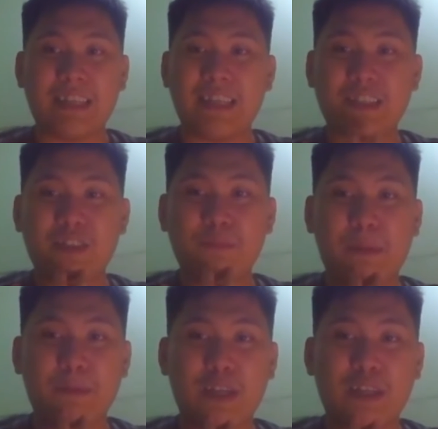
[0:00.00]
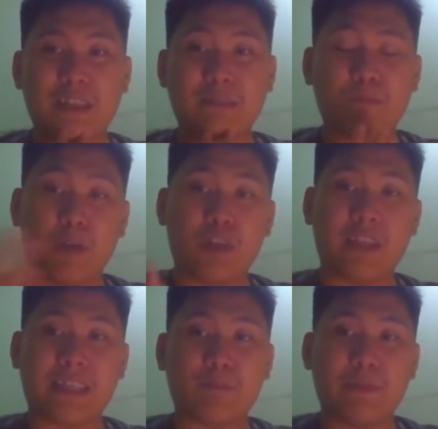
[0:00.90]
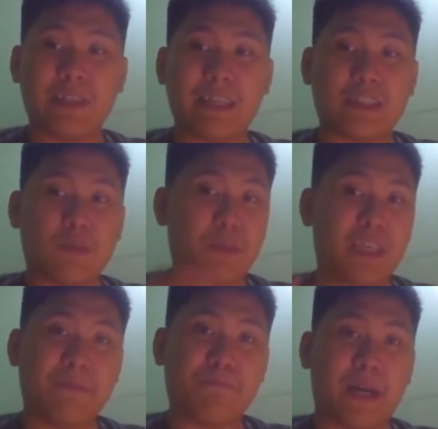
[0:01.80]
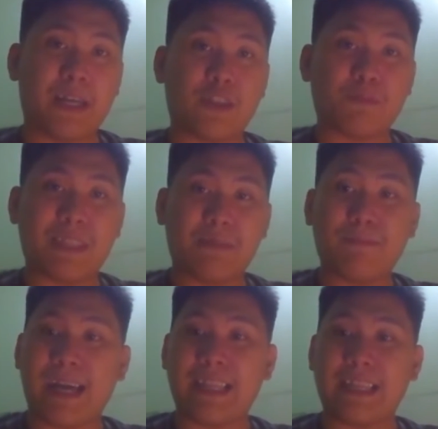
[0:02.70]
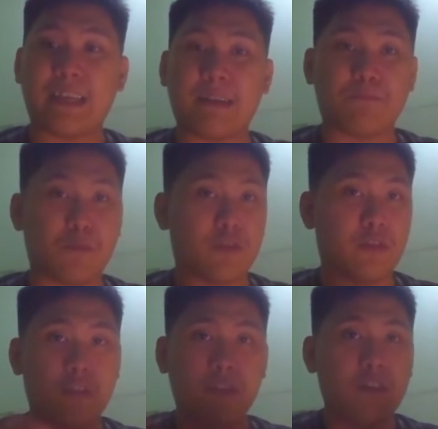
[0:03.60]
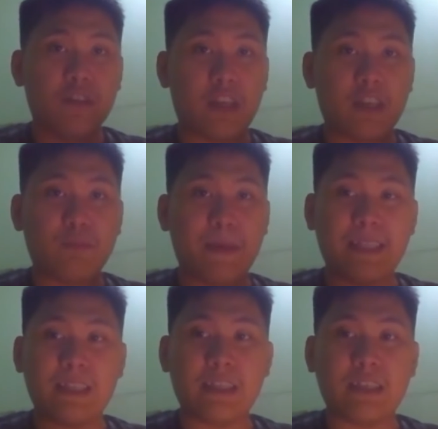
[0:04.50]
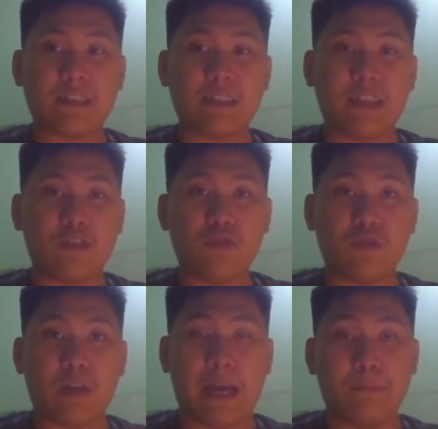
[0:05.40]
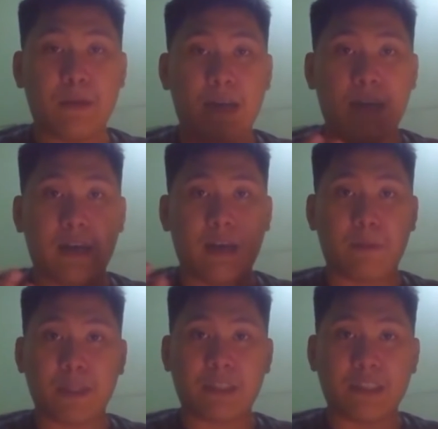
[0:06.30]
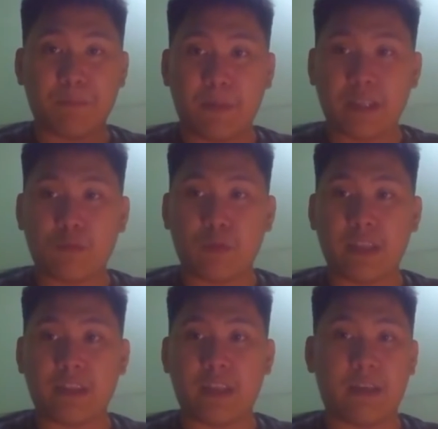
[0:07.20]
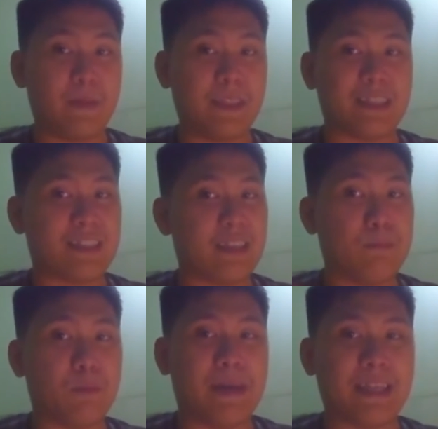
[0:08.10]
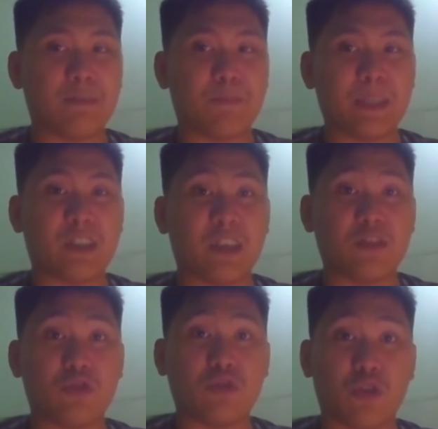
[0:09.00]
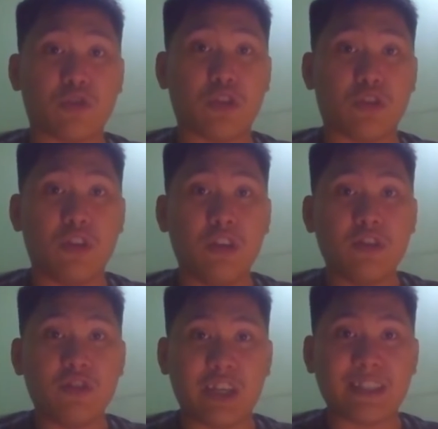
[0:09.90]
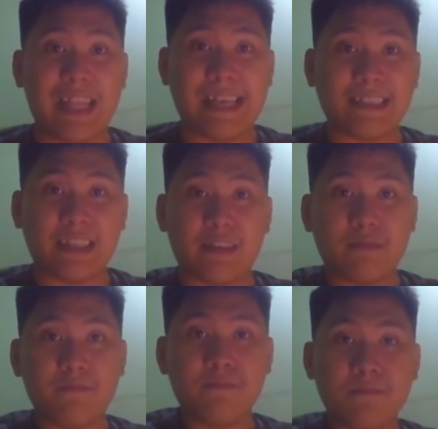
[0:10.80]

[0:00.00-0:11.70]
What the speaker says: Tell us your memorable experience of being part of Team Canada for such many years that you have participated with the silver medal finish in Tokyo just last year.